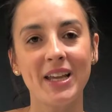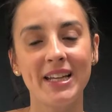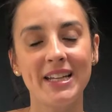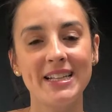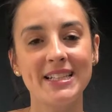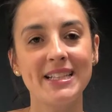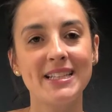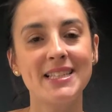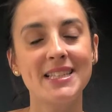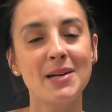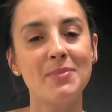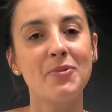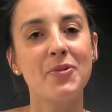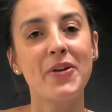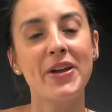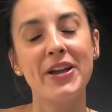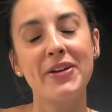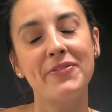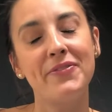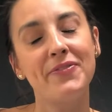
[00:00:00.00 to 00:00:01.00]
And it's a
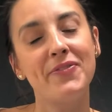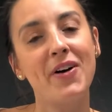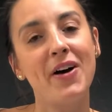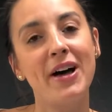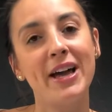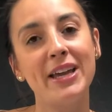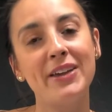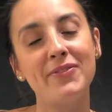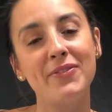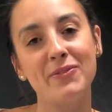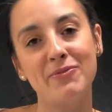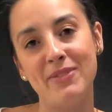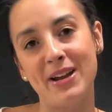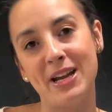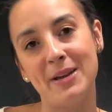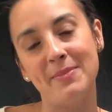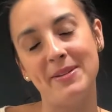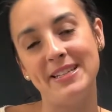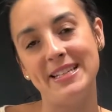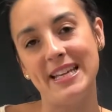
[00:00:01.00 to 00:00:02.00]
summary of 5
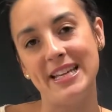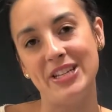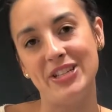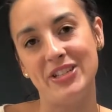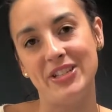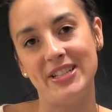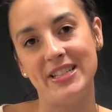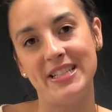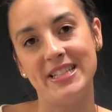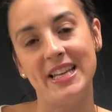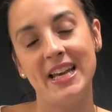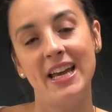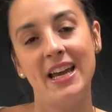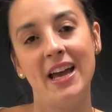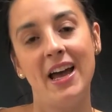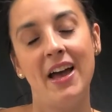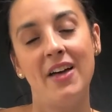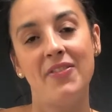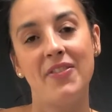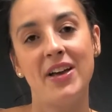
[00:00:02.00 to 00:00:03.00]
recommendations
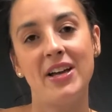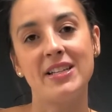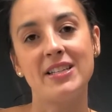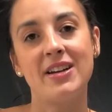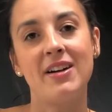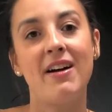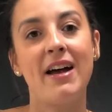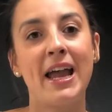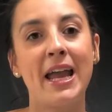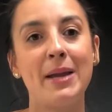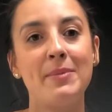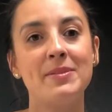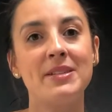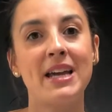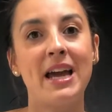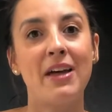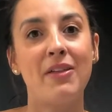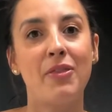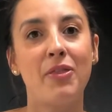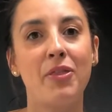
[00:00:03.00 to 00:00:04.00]
that are aimed
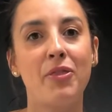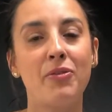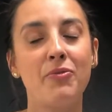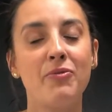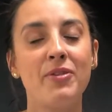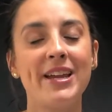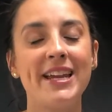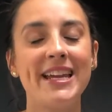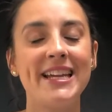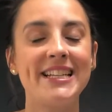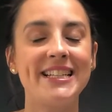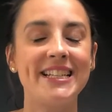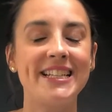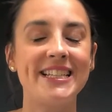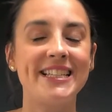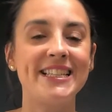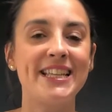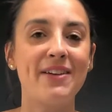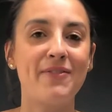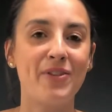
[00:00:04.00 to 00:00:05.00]
at 3 to
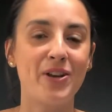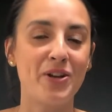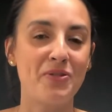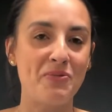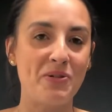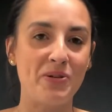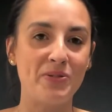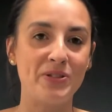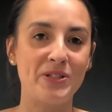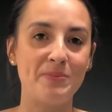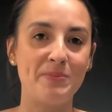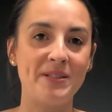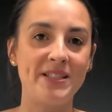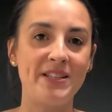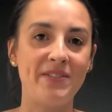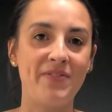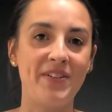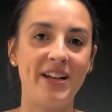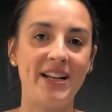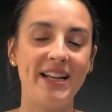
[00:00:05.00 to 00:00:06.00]
7-year-olds
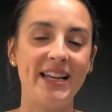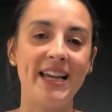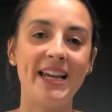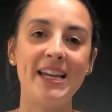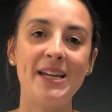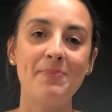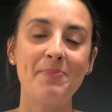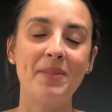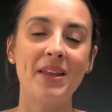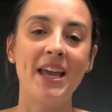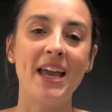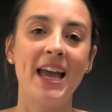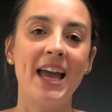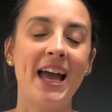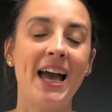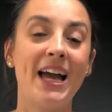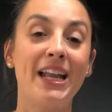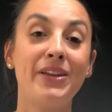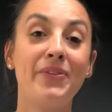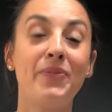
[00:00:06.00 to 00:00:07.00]
specifically.
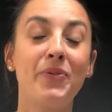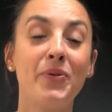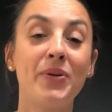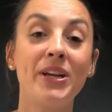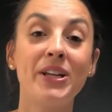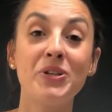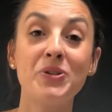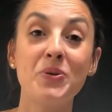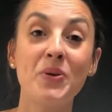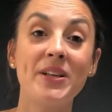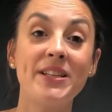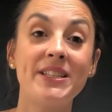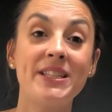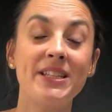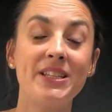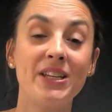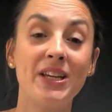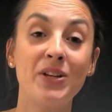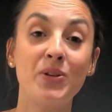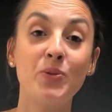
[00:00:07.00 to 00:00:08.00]
And if you're
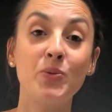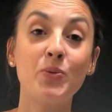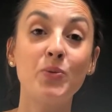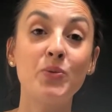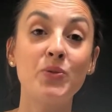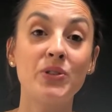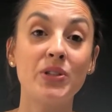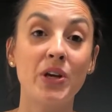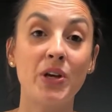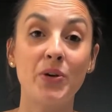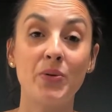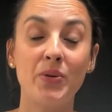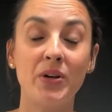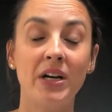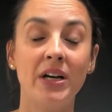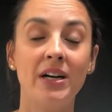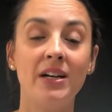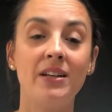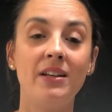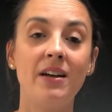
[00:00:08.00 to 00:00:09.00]
interested in also
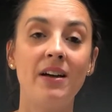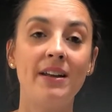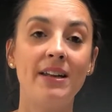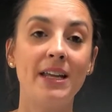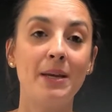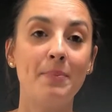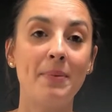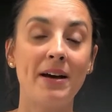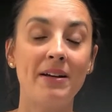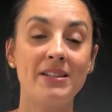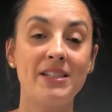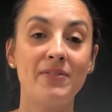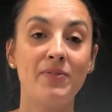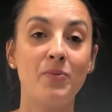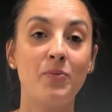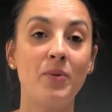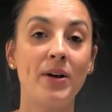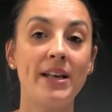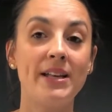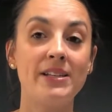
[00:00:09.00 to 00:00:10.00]
learning about
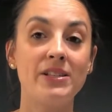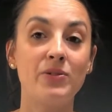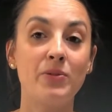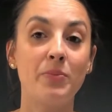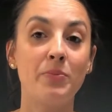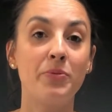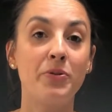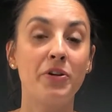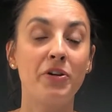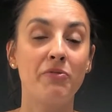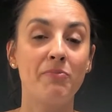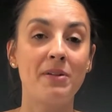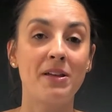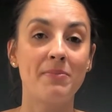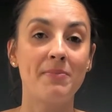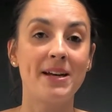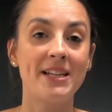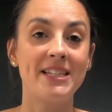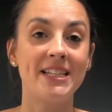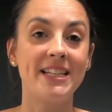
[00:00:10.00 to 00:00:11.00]
different ways to improve
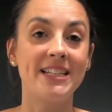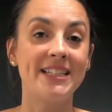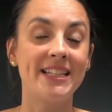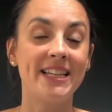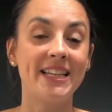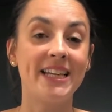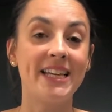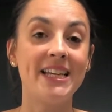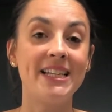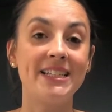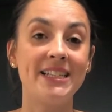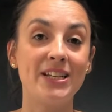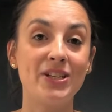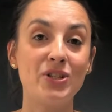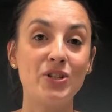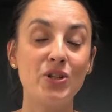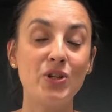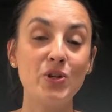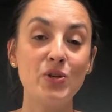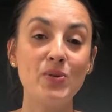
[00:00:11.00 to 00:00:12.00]
mathematics in Key Stage
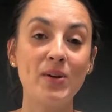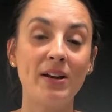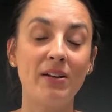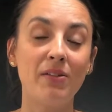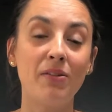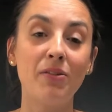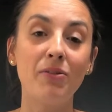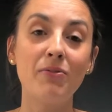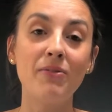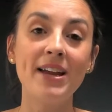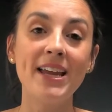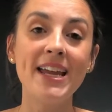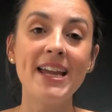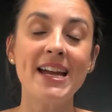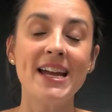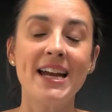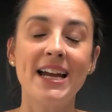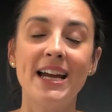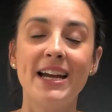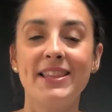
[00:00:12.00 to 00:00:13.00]
2 and 3,
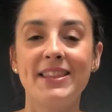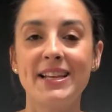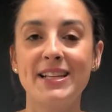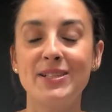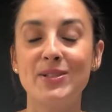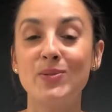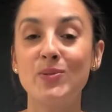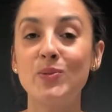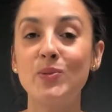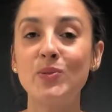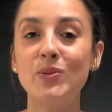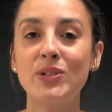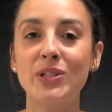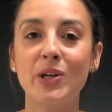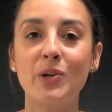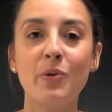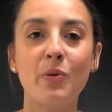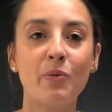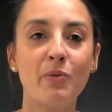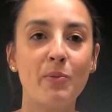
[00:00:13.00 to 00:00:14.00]
there's
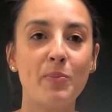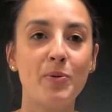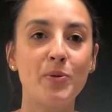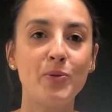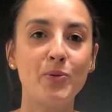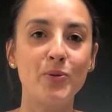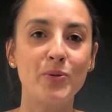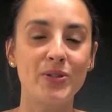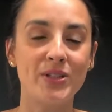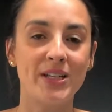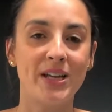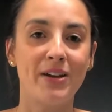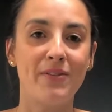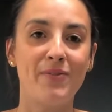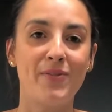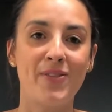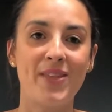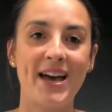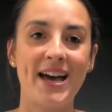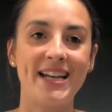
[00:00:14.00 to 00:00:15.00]
also a report
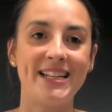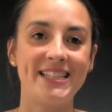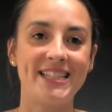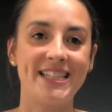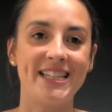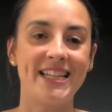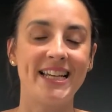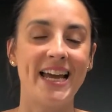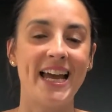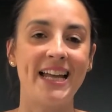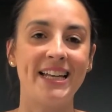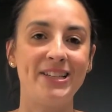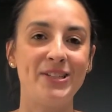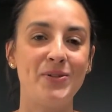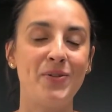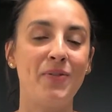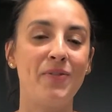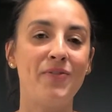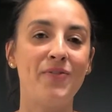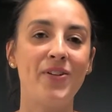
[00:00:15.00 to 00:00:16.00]
for that, and you
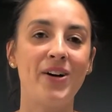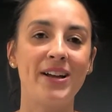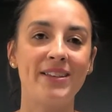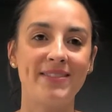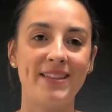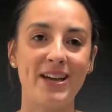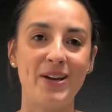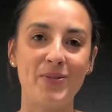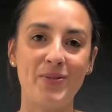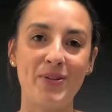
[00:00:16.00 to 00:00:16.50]
can find that